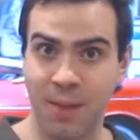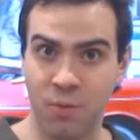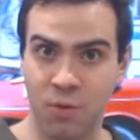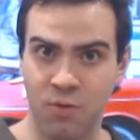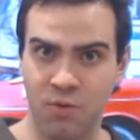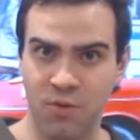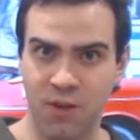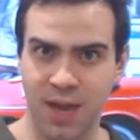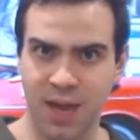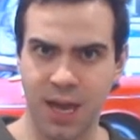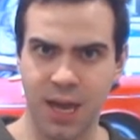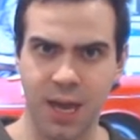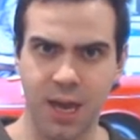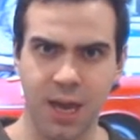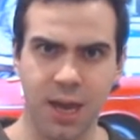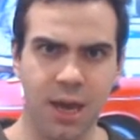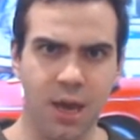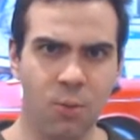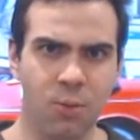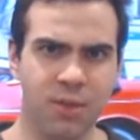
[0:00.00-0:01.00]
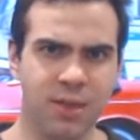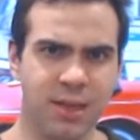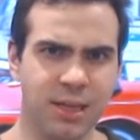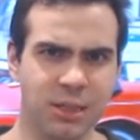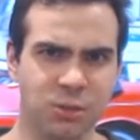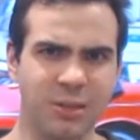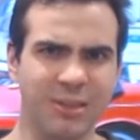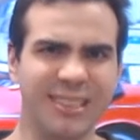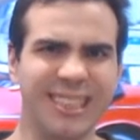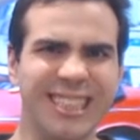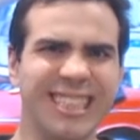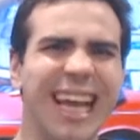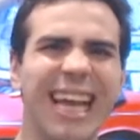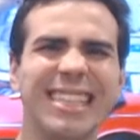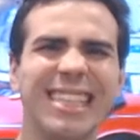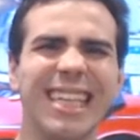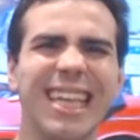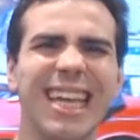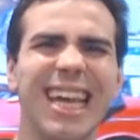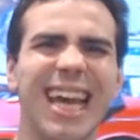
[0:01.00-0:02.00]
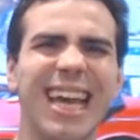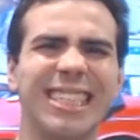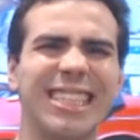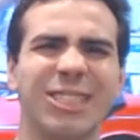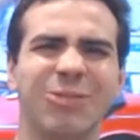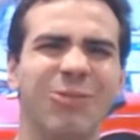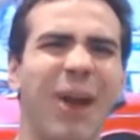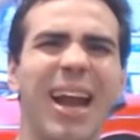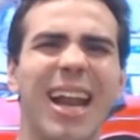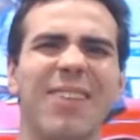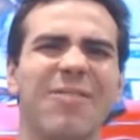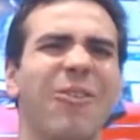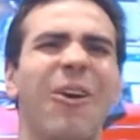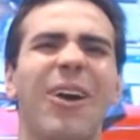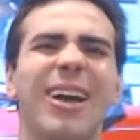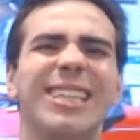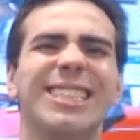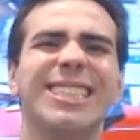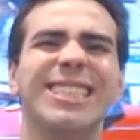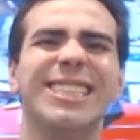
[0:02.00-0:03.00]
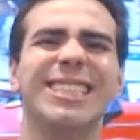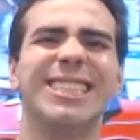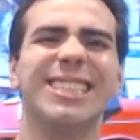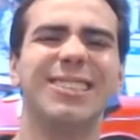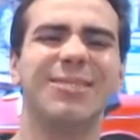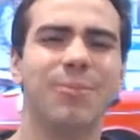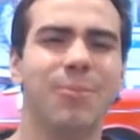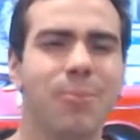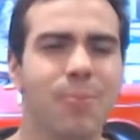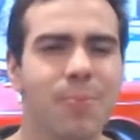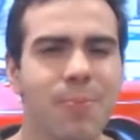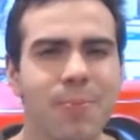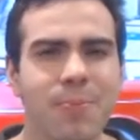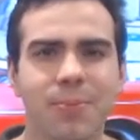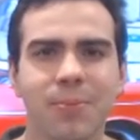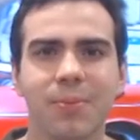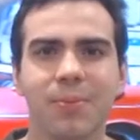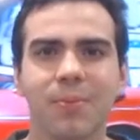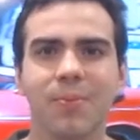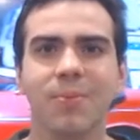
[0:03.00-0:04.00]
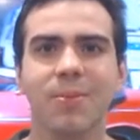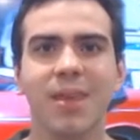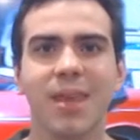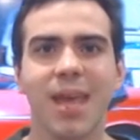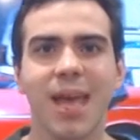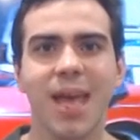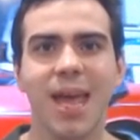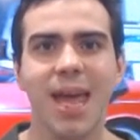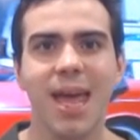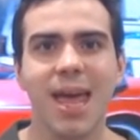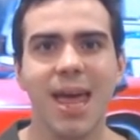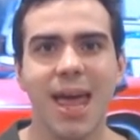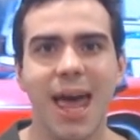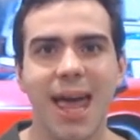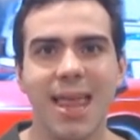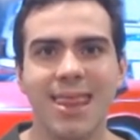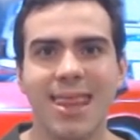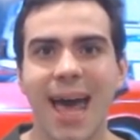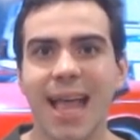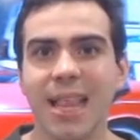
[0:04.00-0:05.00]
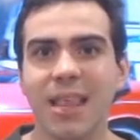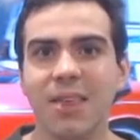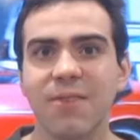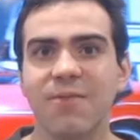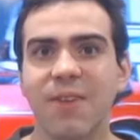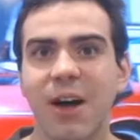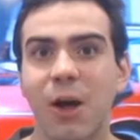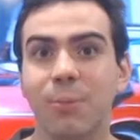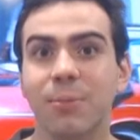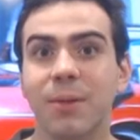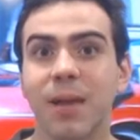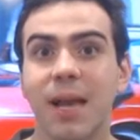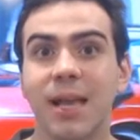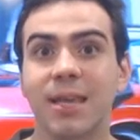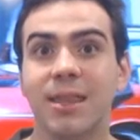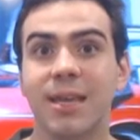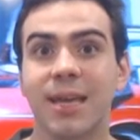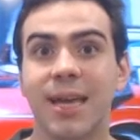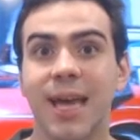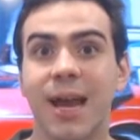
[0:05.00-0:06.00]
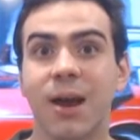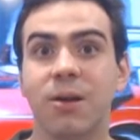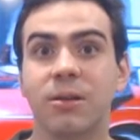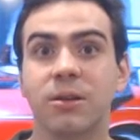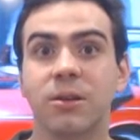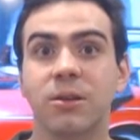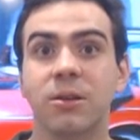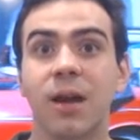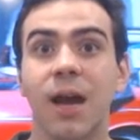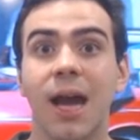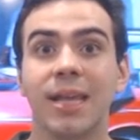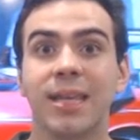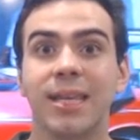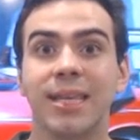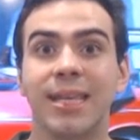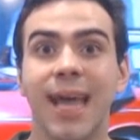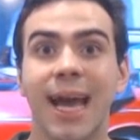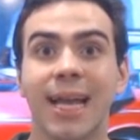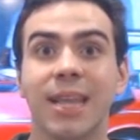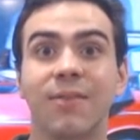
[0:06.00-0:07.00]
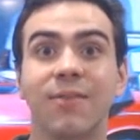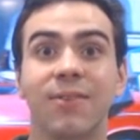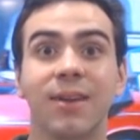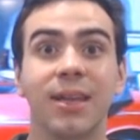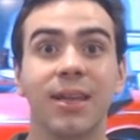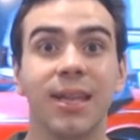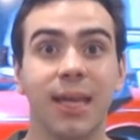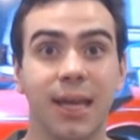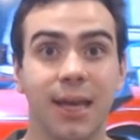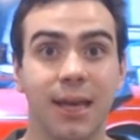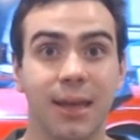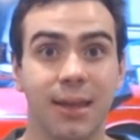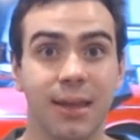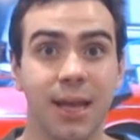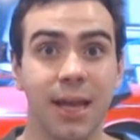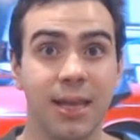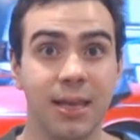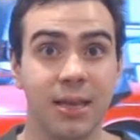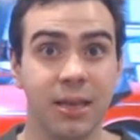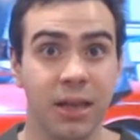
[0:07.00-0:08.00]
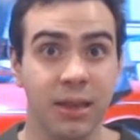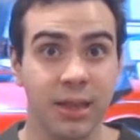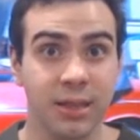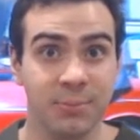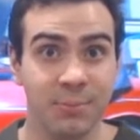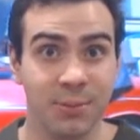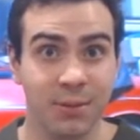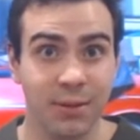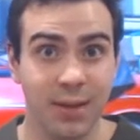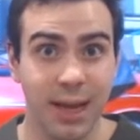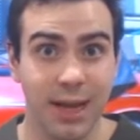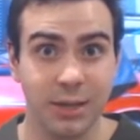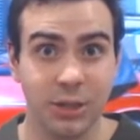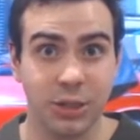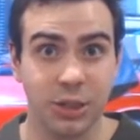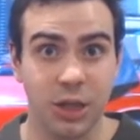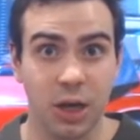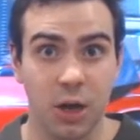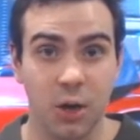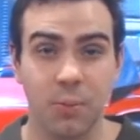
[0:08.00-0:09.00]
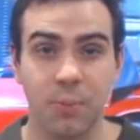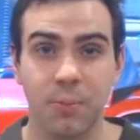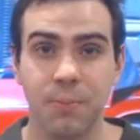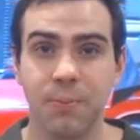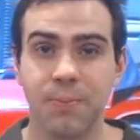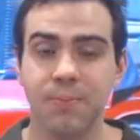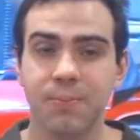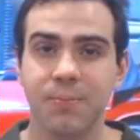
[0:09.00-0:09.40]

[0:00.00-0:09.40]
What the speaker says: Man movie, with this real nasally and strident voice. And that developed into the character Detective Glick that he did on the Bill Dana show.